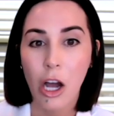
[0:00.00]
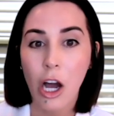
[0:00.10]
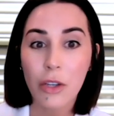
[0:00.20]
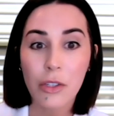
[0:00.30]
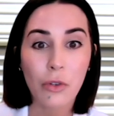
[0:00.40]

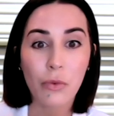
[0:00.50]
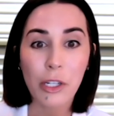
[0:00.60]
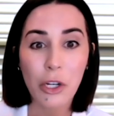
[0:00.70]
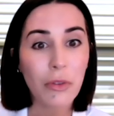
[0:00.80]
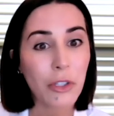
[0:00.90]
Also, we
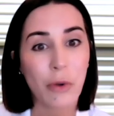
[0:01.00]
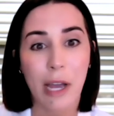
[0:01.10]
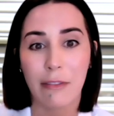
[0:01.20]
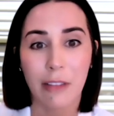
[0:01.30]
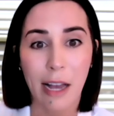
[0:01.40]
know that you
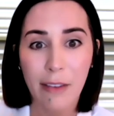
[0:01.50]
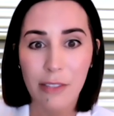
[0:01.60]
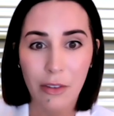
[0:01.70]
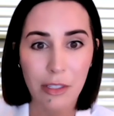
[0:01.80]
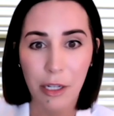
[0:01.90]
have lives
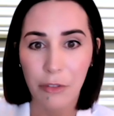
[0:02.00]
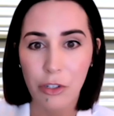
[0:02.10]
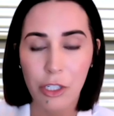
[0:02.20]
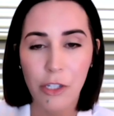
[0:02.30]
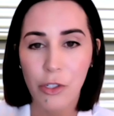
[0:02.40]
outside of your
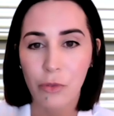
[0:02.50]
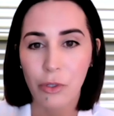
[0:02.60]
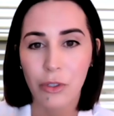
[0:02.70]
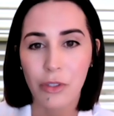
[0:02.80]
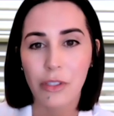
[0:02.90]
teaching
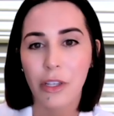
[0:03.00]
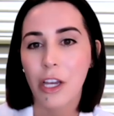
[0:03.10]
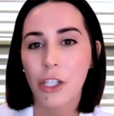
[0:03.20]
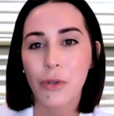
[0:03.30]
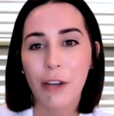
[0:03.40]
roles.
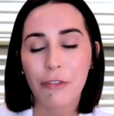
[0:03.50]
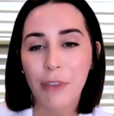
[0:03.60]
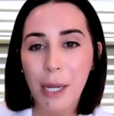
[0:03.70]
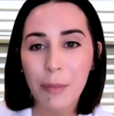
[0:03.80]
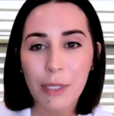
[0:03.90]
You have
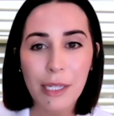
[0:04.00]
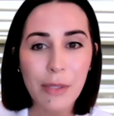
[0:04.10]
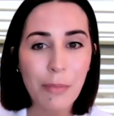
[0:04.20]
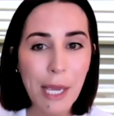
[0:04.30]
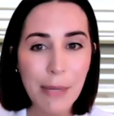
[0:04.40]
families,
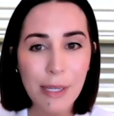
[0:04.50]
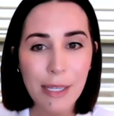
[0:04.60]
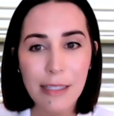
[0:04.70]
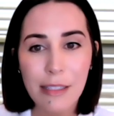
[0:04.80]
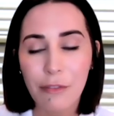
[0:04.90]

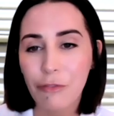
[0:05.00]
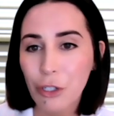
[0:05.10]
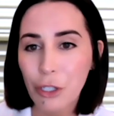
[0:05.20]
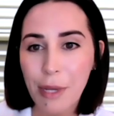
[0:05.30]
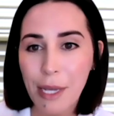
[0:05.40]
babies, and
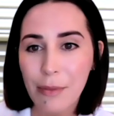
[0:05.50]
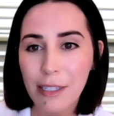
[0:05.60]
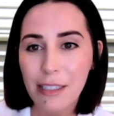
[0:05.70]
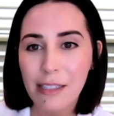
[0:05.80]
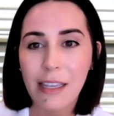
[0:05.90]
fur
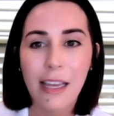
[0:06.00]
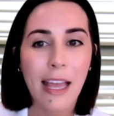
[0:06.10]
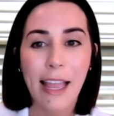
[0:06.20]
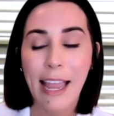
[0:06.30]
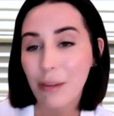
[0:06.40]
babies,
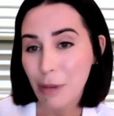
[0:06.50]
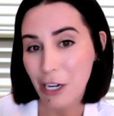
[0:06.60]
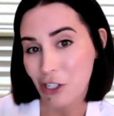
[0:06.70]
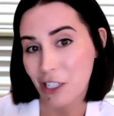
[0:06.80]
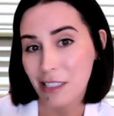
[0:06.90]
and
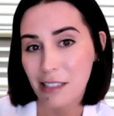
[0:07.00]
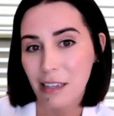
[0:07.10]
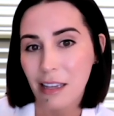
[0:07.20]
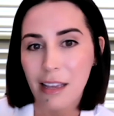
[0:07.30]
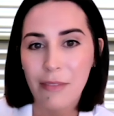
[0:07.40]
patients.
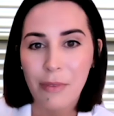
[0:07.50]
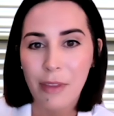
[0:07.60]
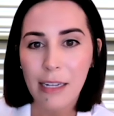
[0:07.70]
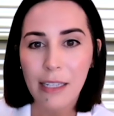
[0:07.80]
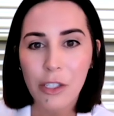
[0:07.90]

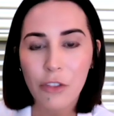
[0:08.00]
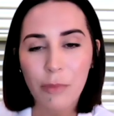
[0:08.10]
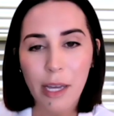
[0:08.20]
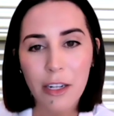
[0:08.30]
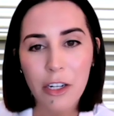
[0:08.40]
And yet you've
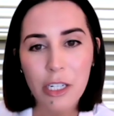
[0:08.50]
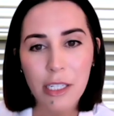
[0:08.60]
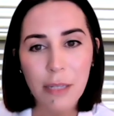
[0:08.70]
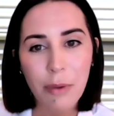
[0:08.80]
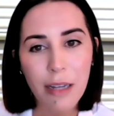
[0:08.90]
managed to
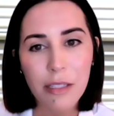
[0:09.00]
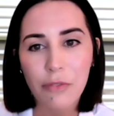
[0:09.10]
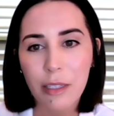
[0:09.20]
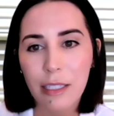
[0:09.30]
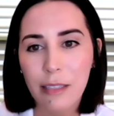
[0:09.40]
keep us
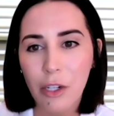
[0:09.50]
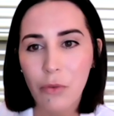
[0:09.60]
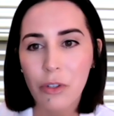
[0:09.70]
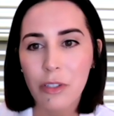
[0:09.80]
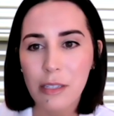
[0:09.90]
feeling like
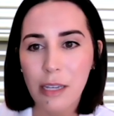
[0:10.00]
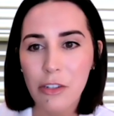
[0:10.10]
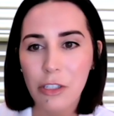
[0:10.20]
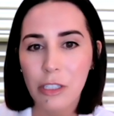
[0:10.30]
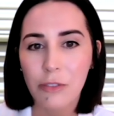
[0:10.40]
we're the
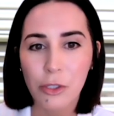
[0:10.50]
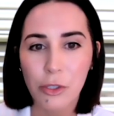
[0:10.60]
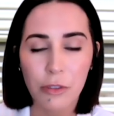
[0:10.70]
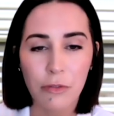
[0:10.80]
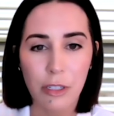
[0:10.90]
center of your
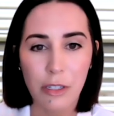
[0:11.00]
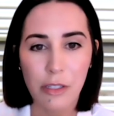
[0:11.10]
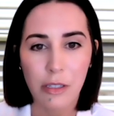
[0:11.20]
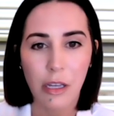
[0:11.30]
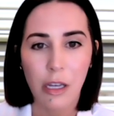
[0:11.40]

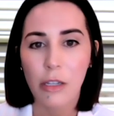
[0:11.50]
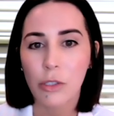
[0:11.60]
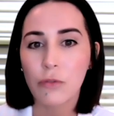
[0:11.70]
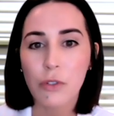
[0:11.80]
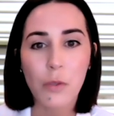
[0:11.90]
universe.
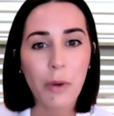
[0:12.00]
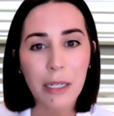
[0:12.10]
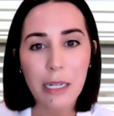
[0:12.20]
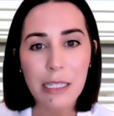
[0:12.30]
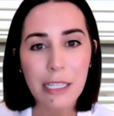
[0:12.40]
You've
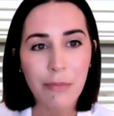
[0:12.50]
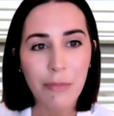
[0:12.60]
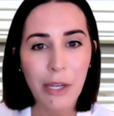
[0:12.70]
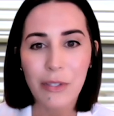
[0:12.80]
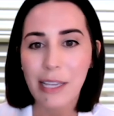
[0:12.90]
responded to
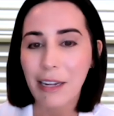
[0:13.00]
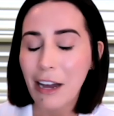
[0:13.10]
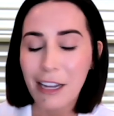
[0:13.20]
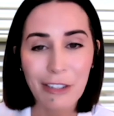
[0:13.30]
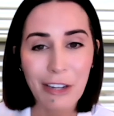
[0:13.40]
emails at
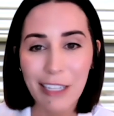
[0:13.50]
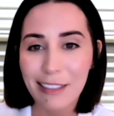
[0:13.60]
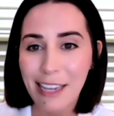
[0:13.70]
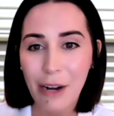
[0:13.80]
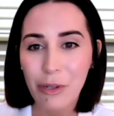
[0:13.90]
ungodly
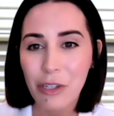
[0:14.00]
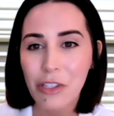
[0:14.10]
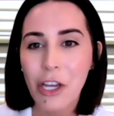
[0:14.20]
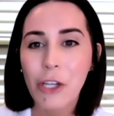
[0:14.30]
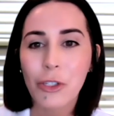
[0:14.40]
hours.
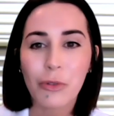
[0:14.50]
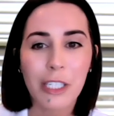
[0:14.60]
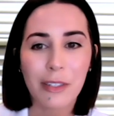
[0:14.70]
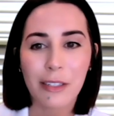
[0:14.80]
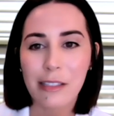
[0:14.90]
You've
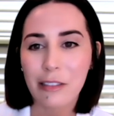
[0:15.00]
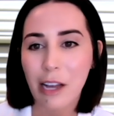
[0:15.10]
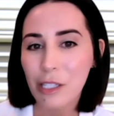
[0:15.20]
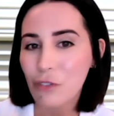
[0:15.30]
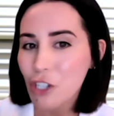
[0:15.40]
given us
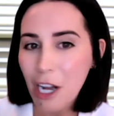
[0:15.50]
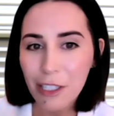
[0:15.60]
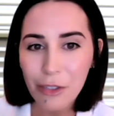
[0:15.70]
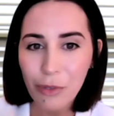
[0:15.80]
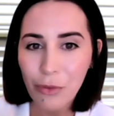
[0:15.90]
lots of
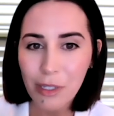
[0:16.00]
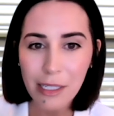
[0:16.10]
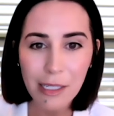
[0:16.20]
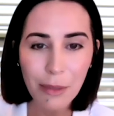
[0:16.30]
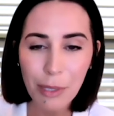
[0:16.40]
chocolate when we
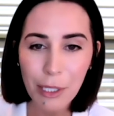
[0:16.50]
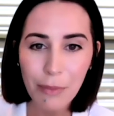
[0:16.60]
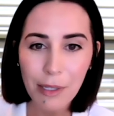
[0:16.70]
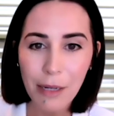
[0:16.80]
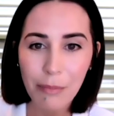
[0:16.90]
needed a
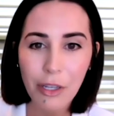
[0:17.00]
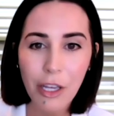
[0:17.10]
pick-me-up.